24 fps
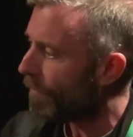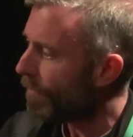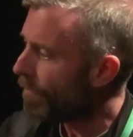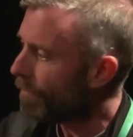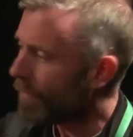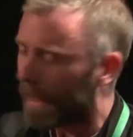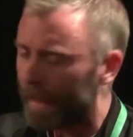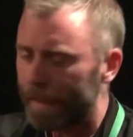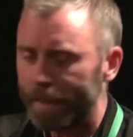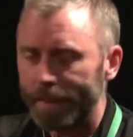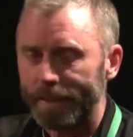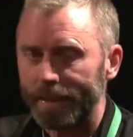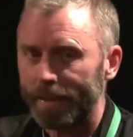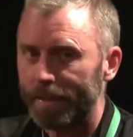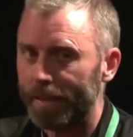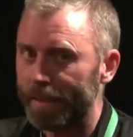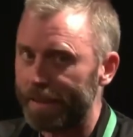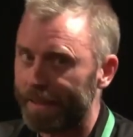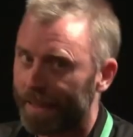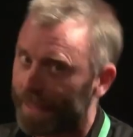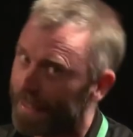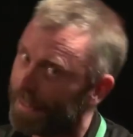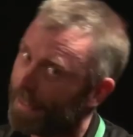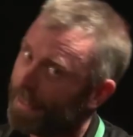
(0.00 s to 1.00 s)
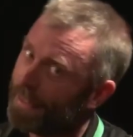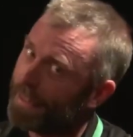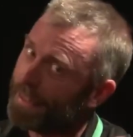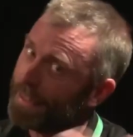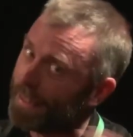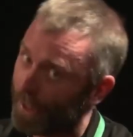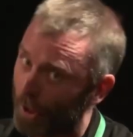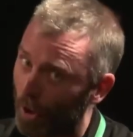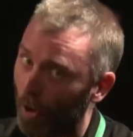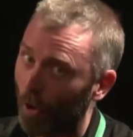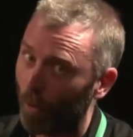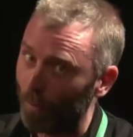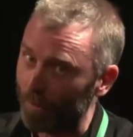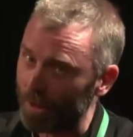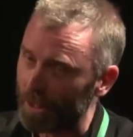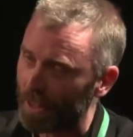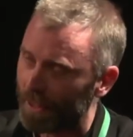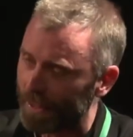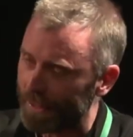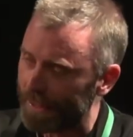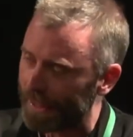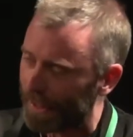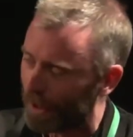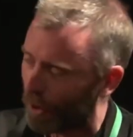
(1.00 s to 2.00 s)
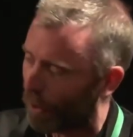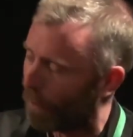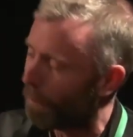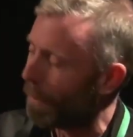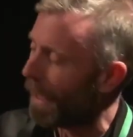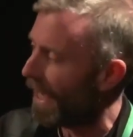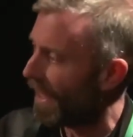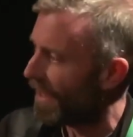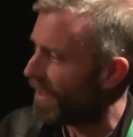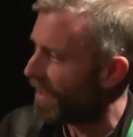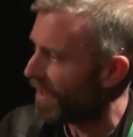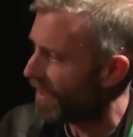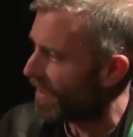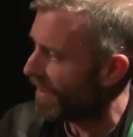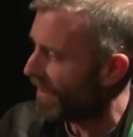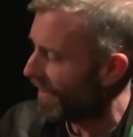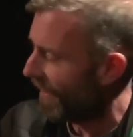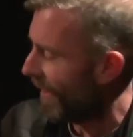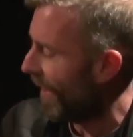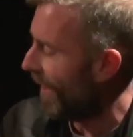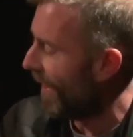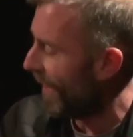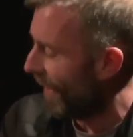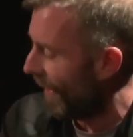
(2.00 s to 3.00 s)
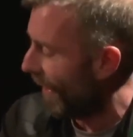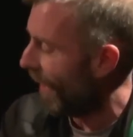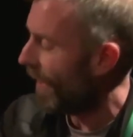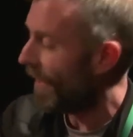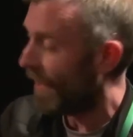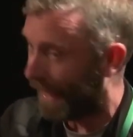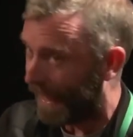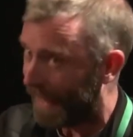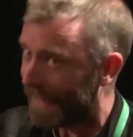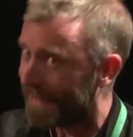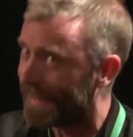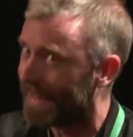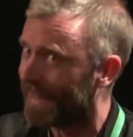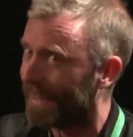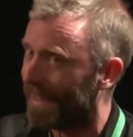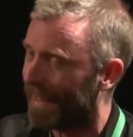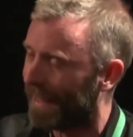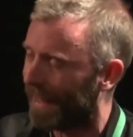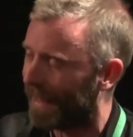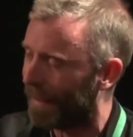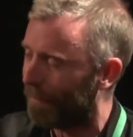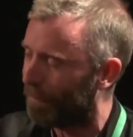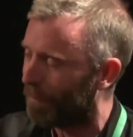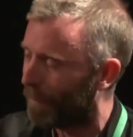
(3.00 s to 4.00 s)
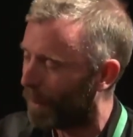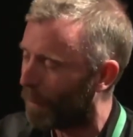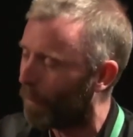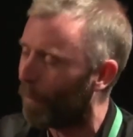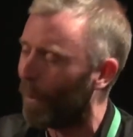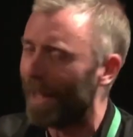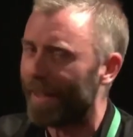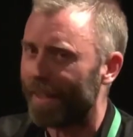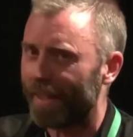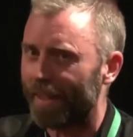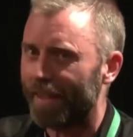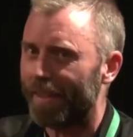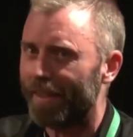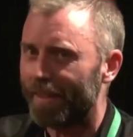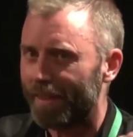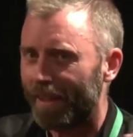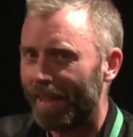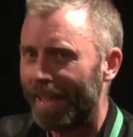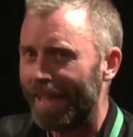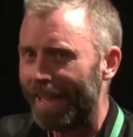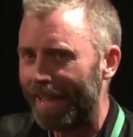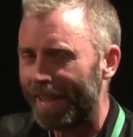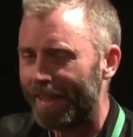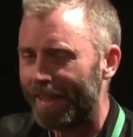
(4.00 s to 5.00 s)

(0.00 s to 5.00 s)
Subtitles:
It didn't pass yet. Whether the